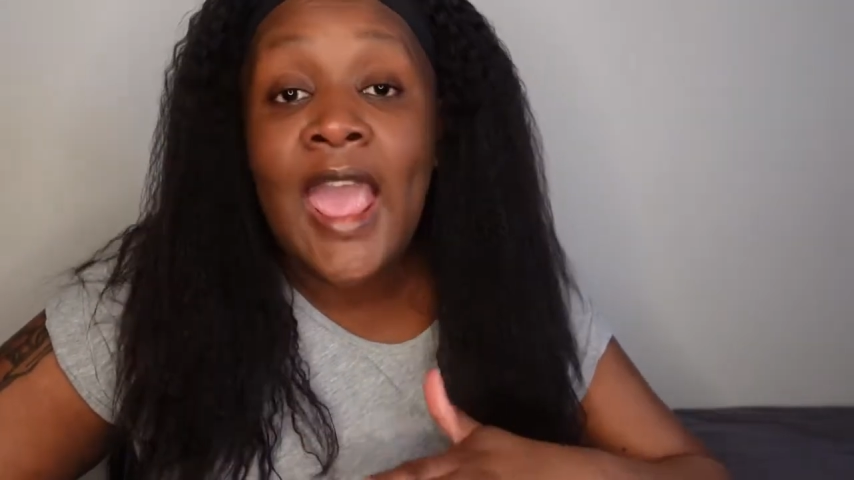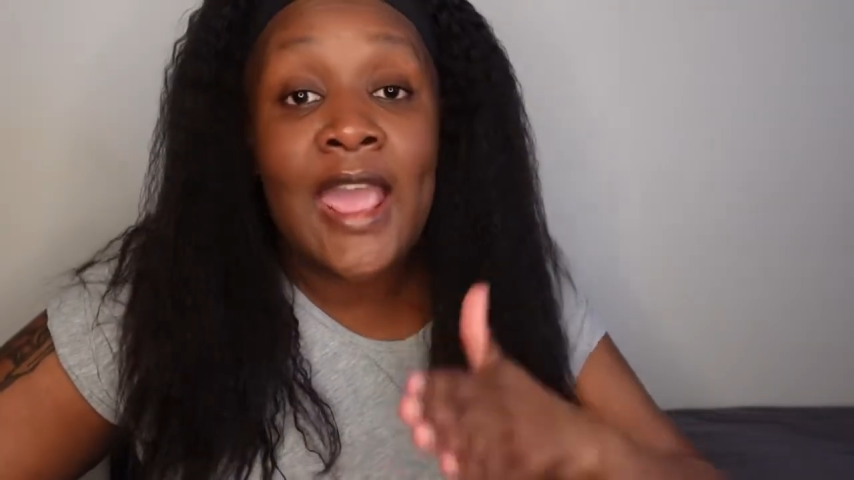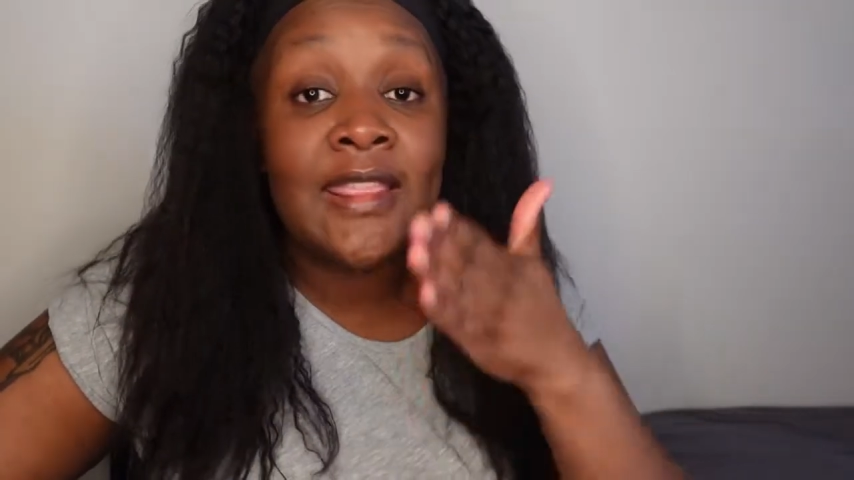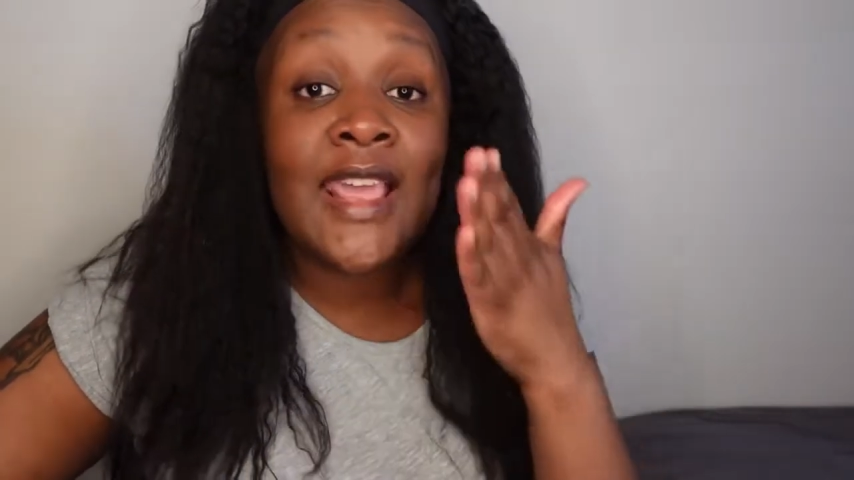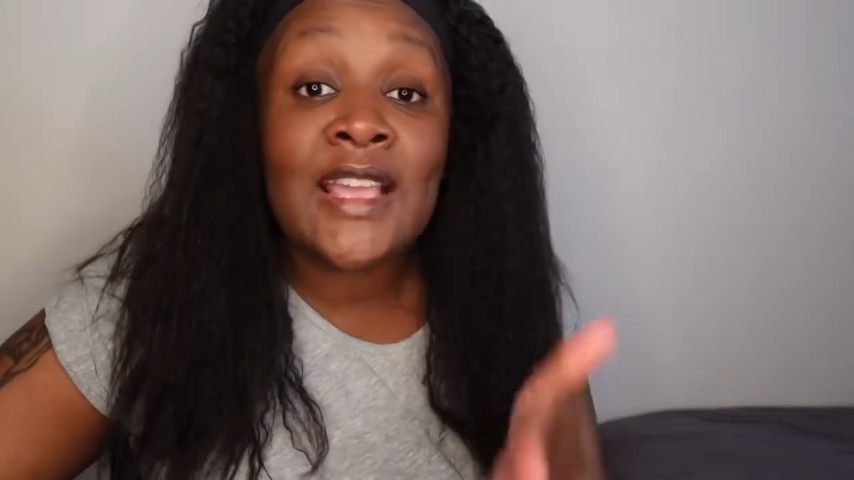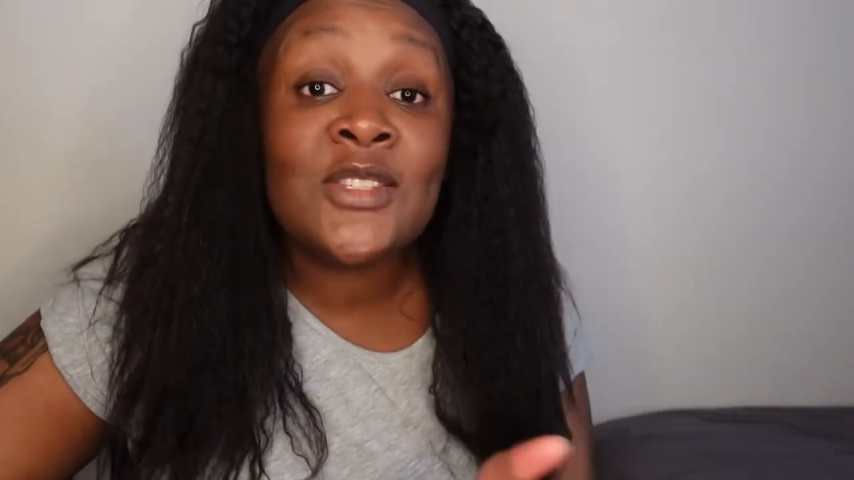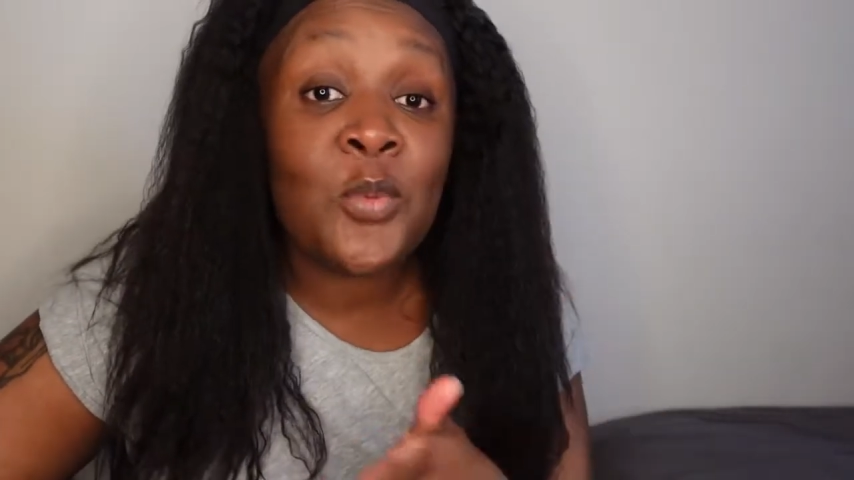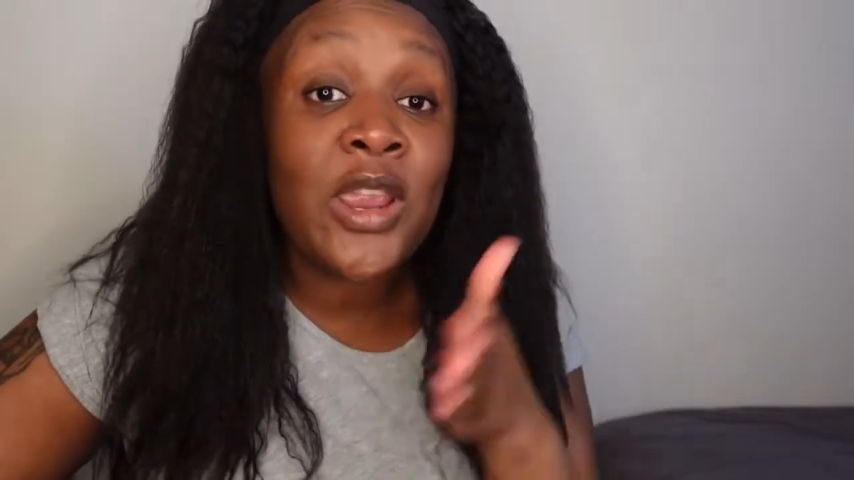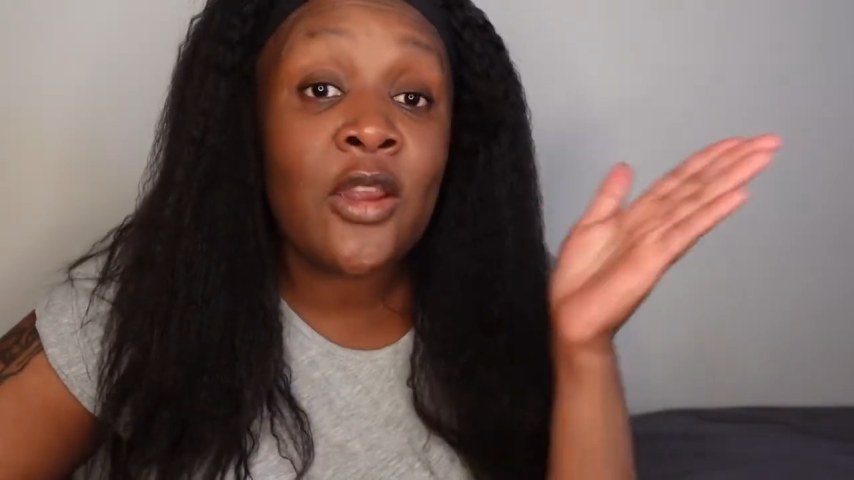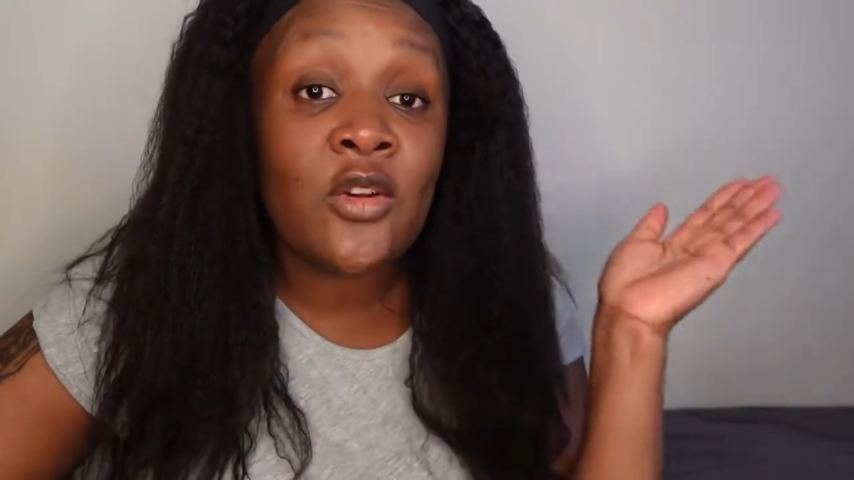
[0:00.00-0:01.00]
and that's
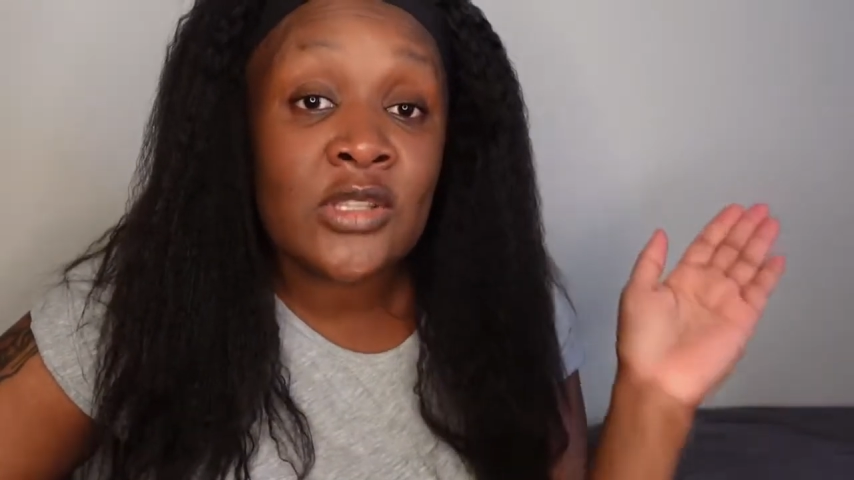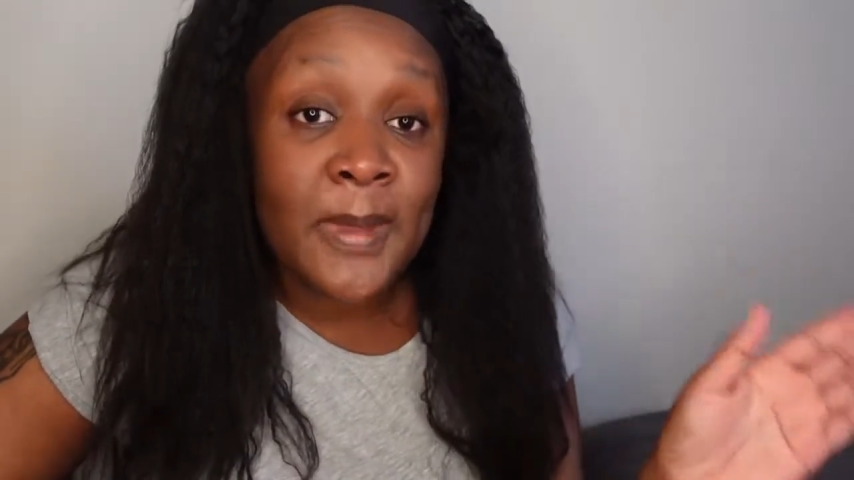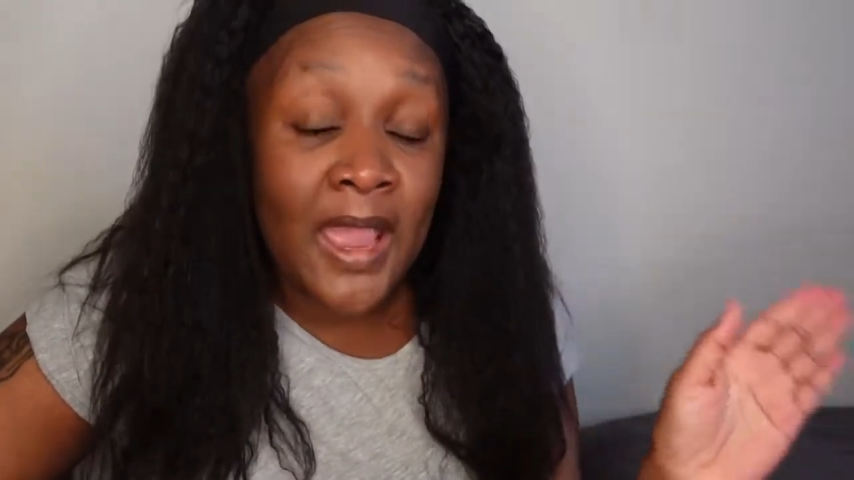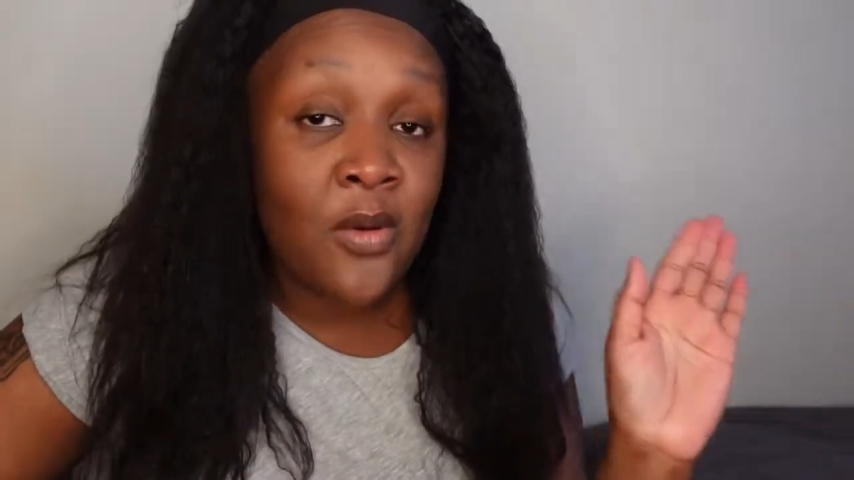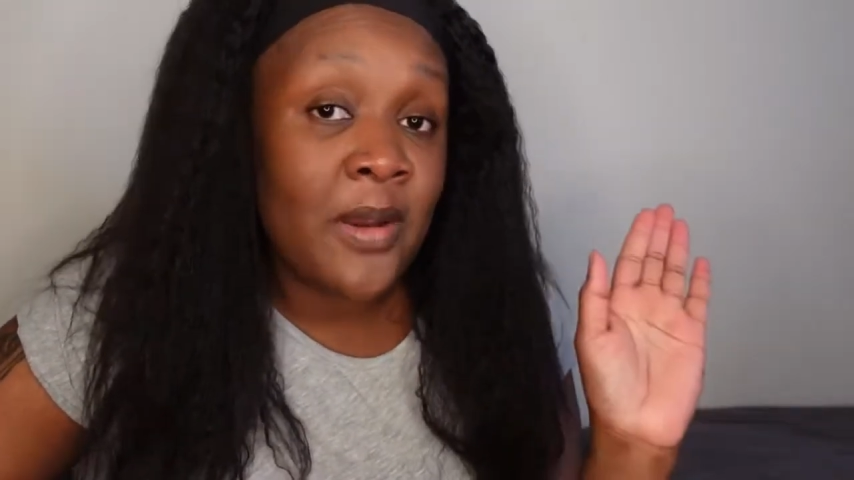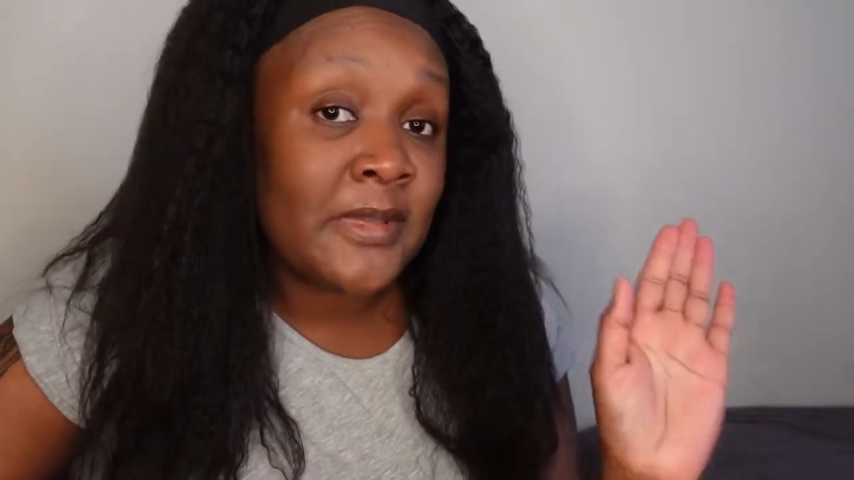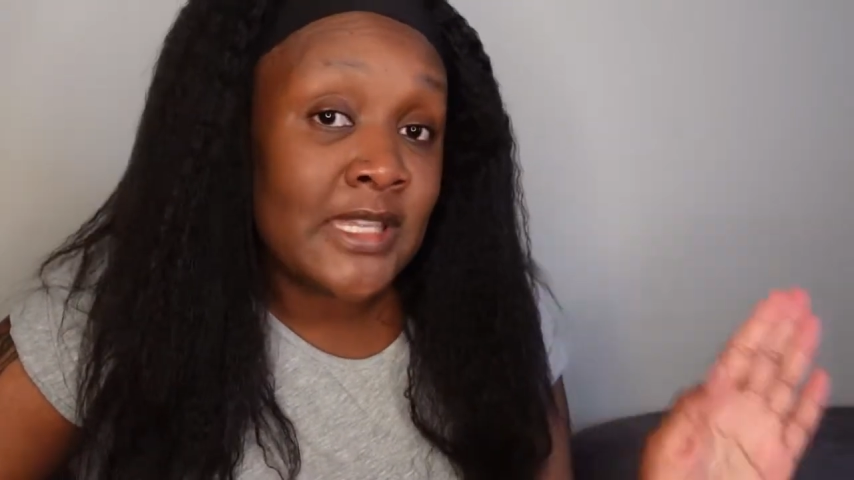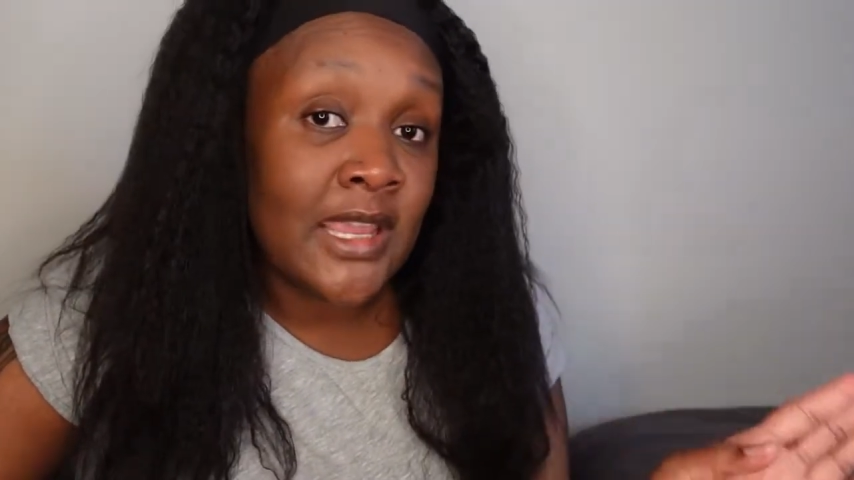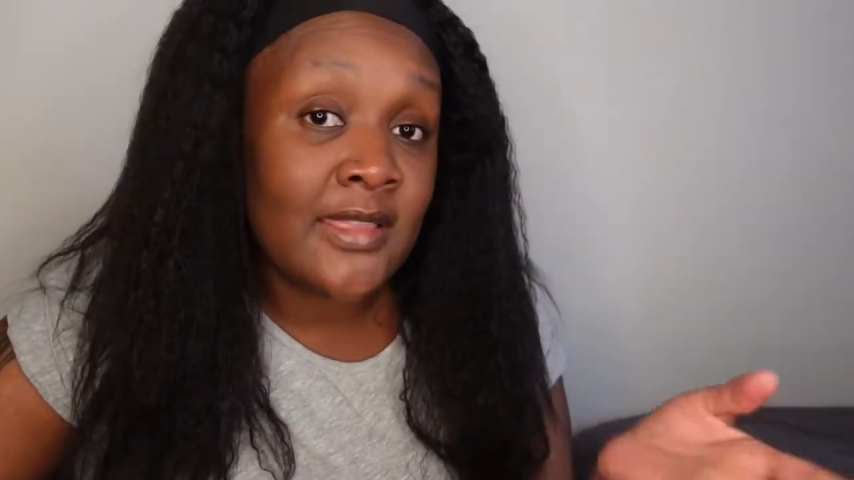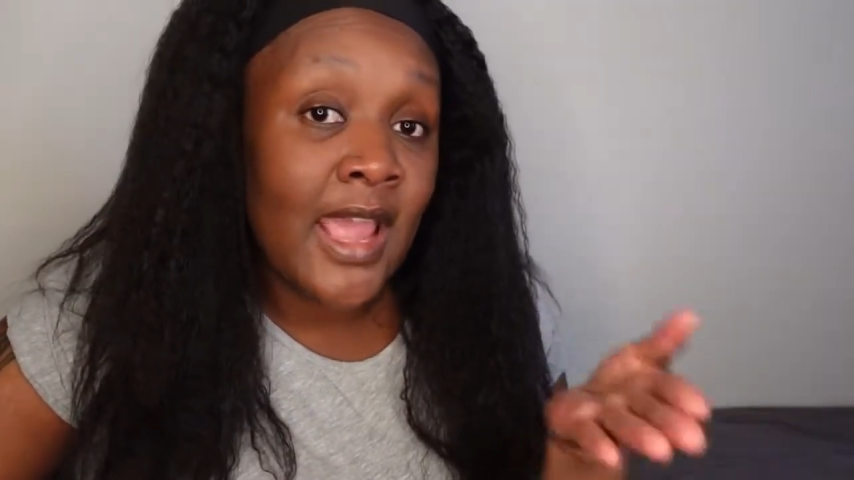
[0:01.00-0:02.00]
where it goes back where i'm
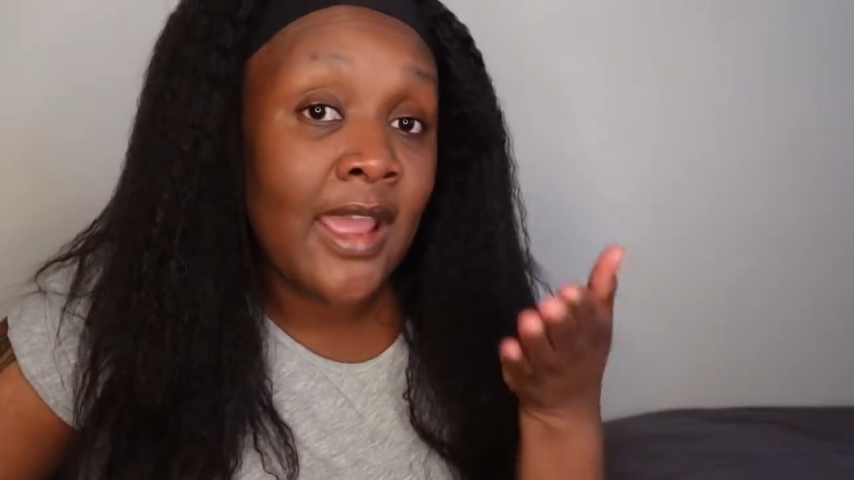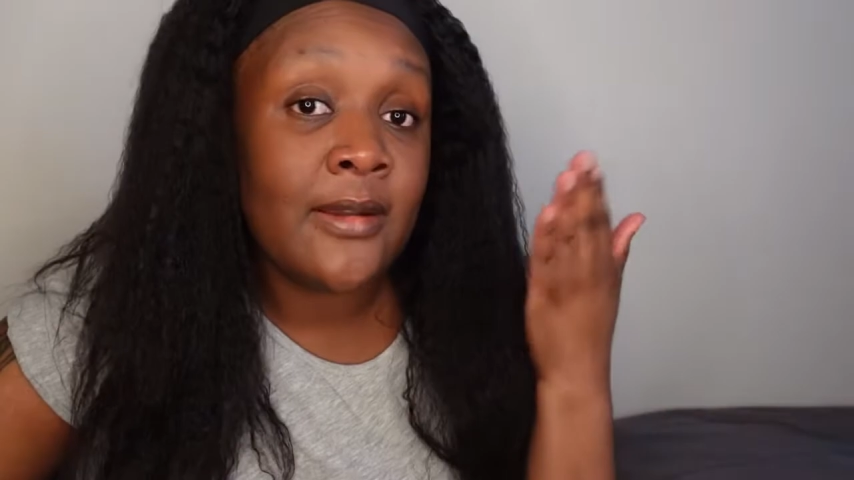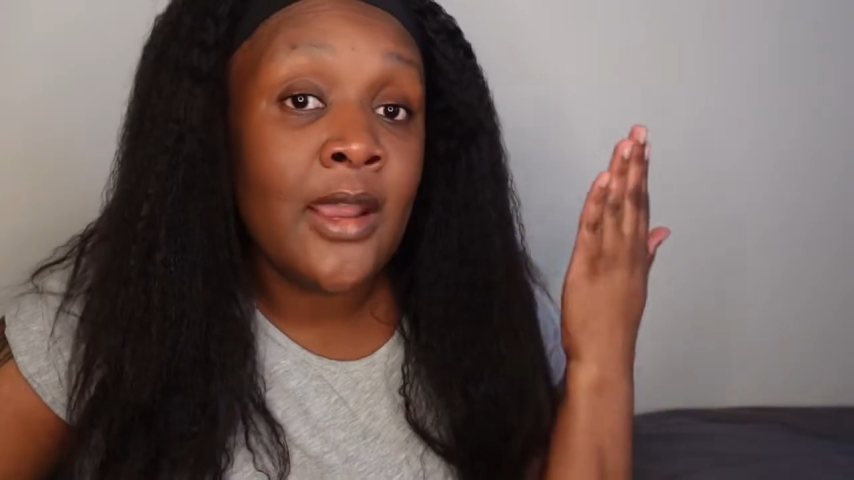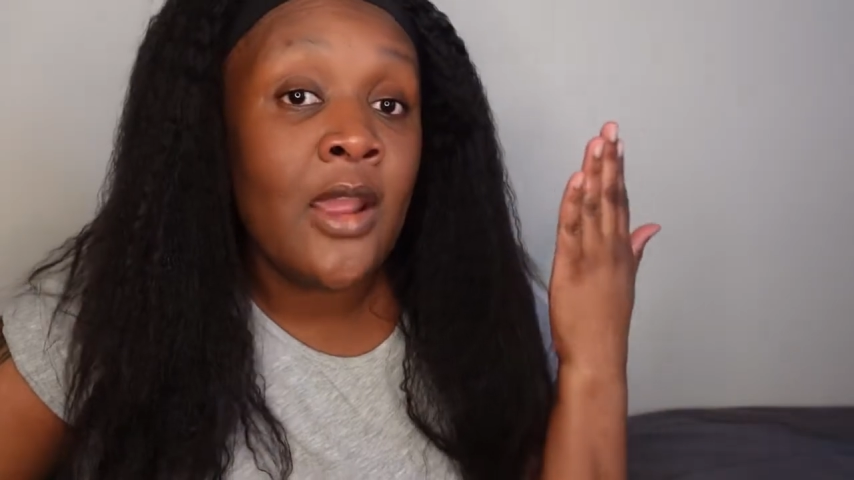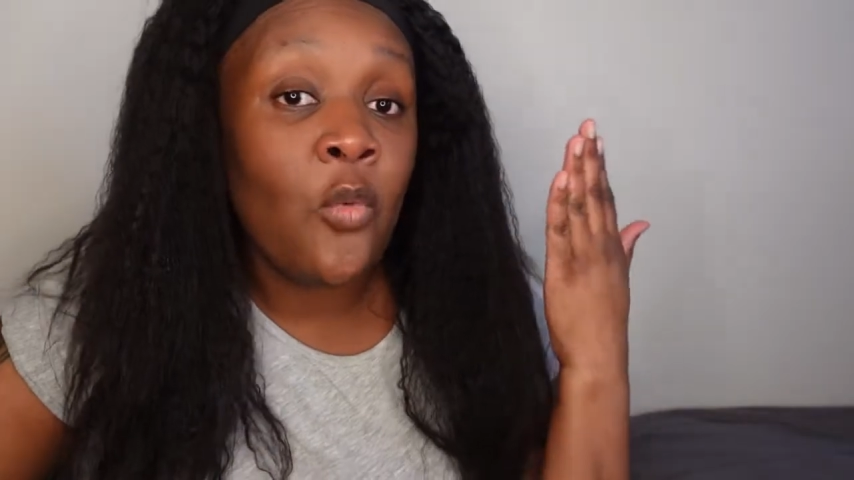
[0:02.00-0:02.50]
saying that